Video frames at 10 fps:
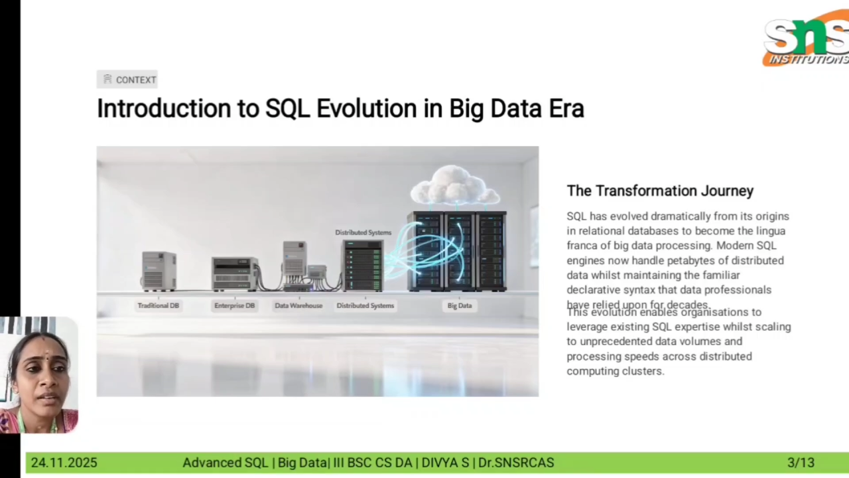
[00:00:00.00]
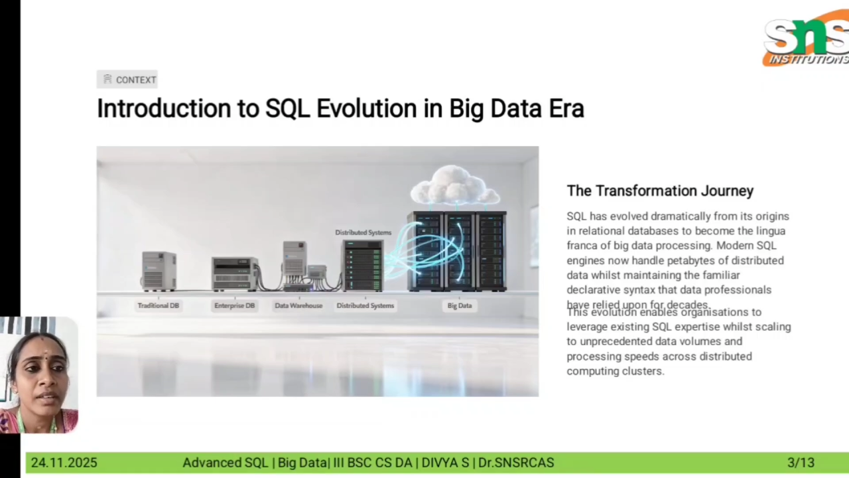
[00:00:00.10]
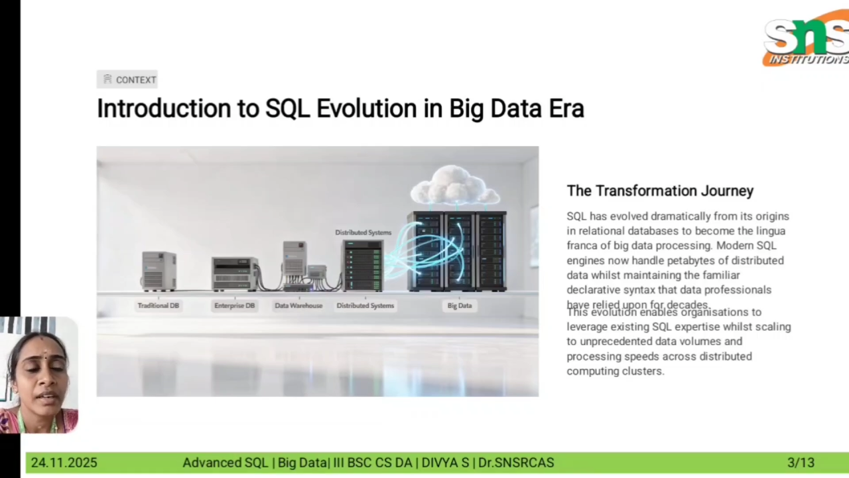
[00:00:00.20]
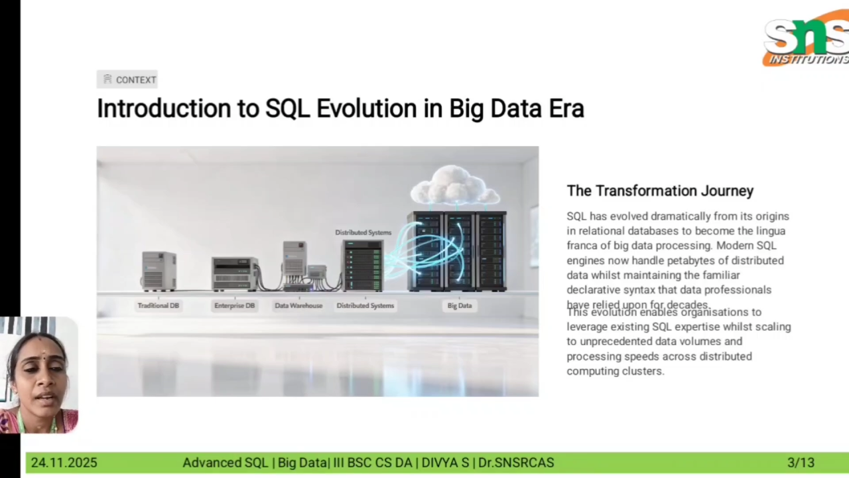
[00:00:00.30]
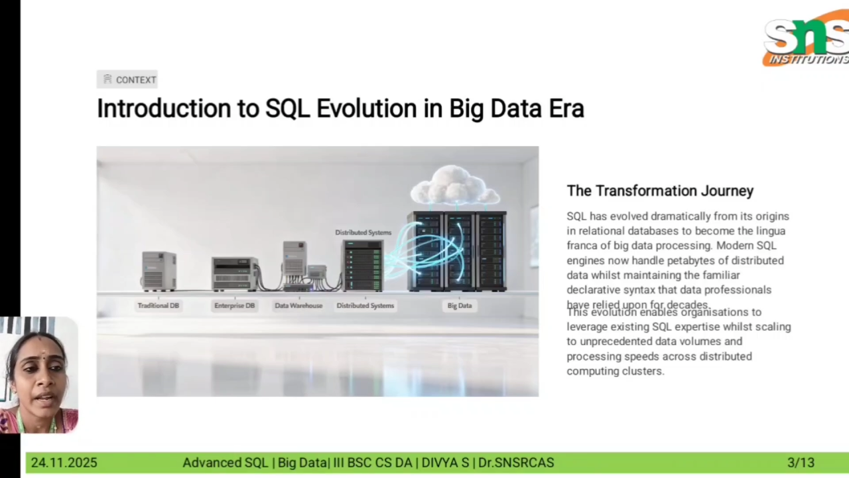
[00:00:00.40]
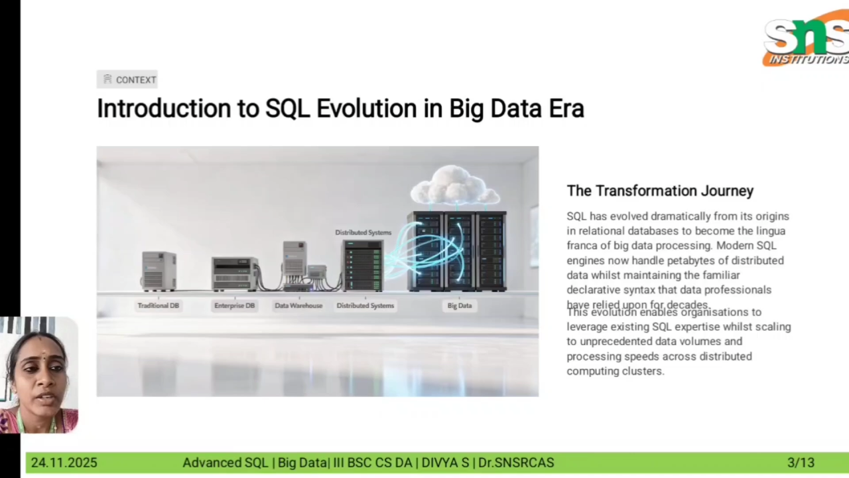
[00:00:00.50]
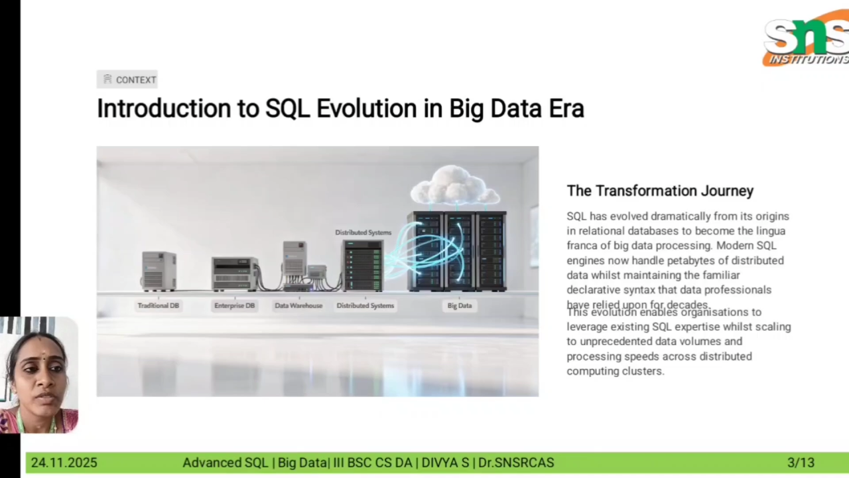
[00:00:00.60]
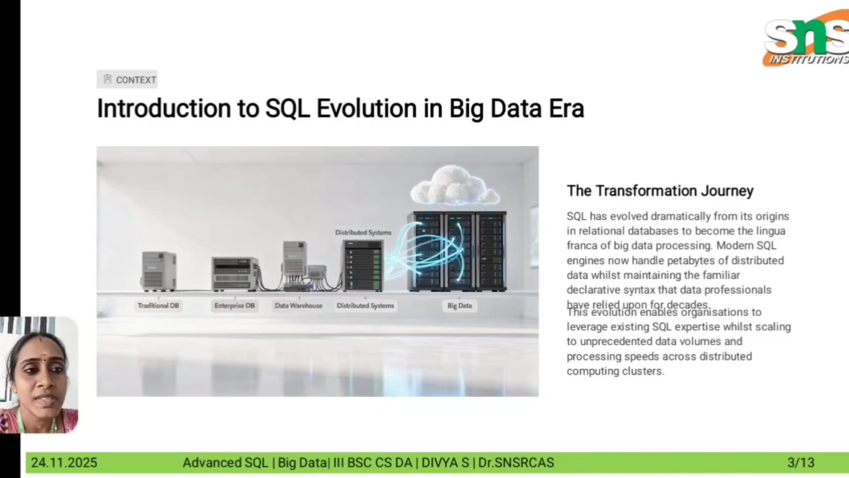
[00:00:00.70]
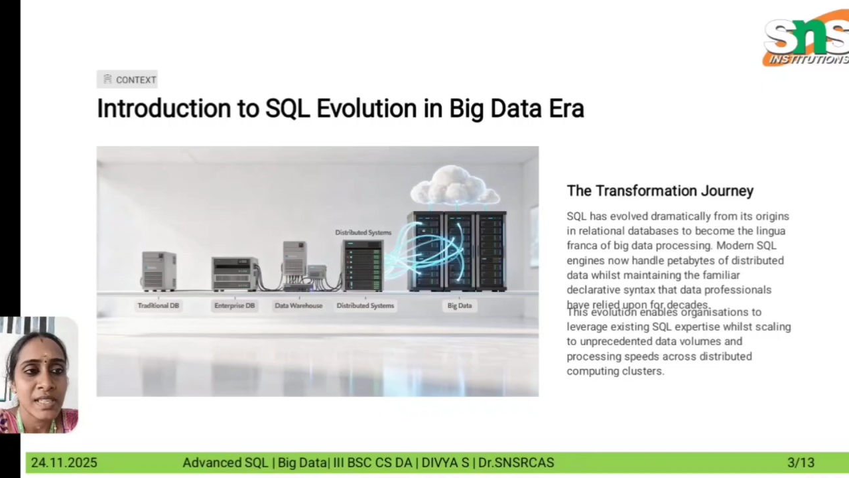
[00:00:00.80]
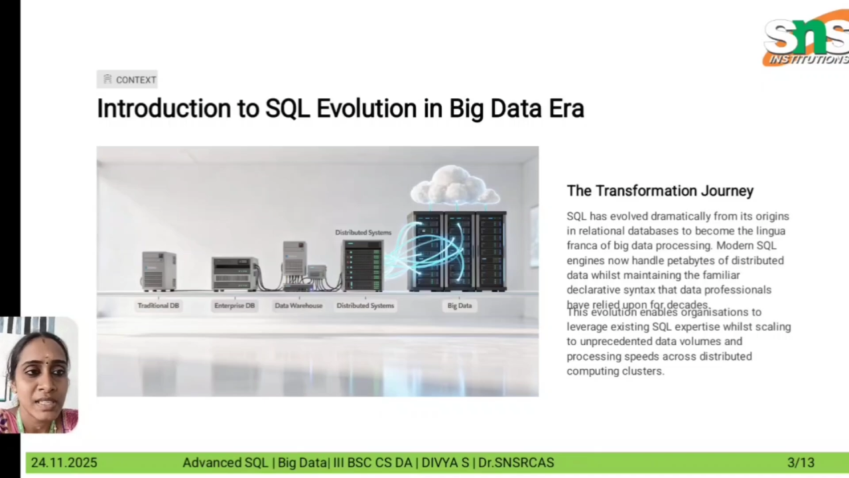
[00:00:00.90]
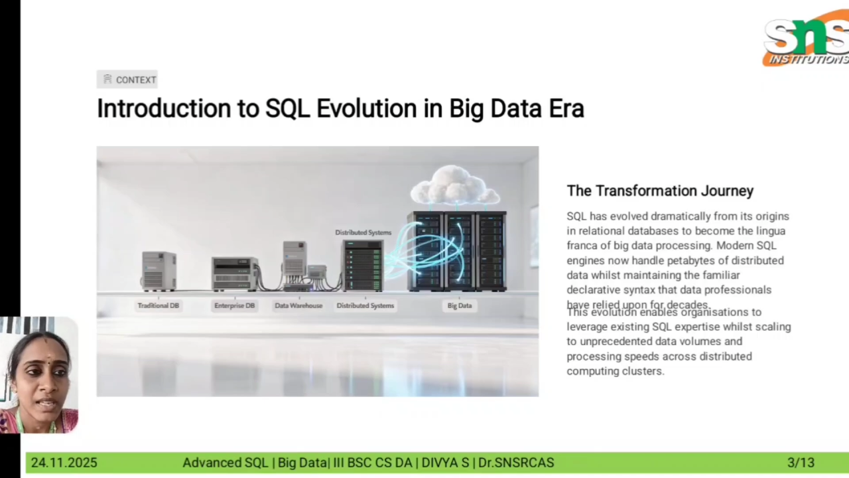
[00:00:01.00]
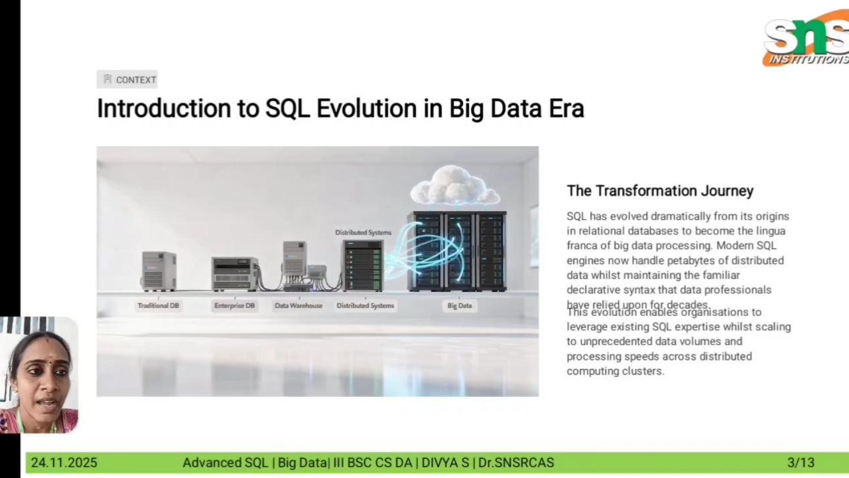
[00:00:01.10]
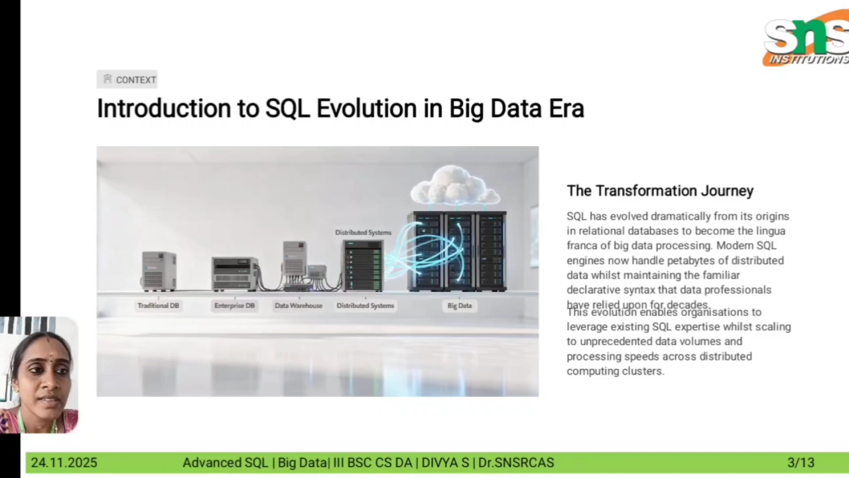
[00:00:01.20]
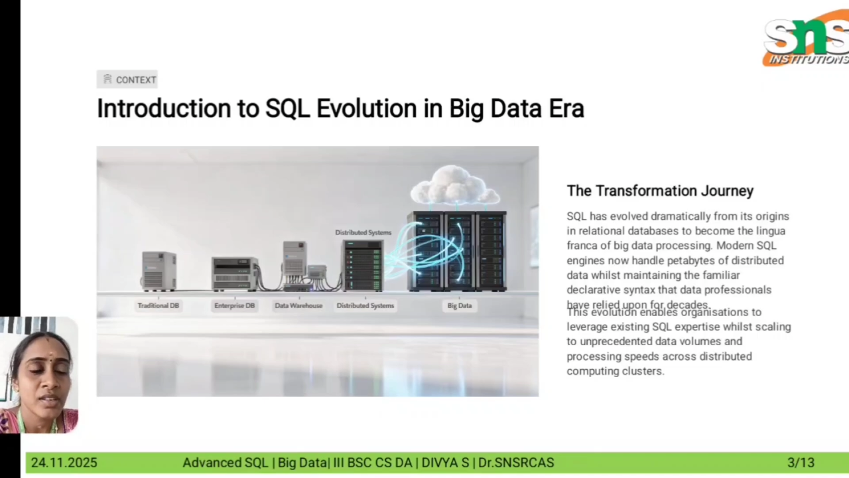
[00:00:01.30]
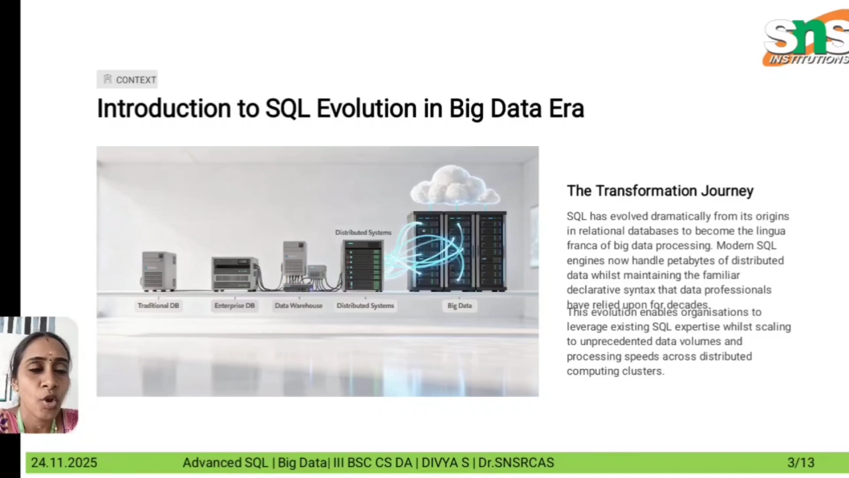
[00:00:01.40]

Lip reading: declarative syntax,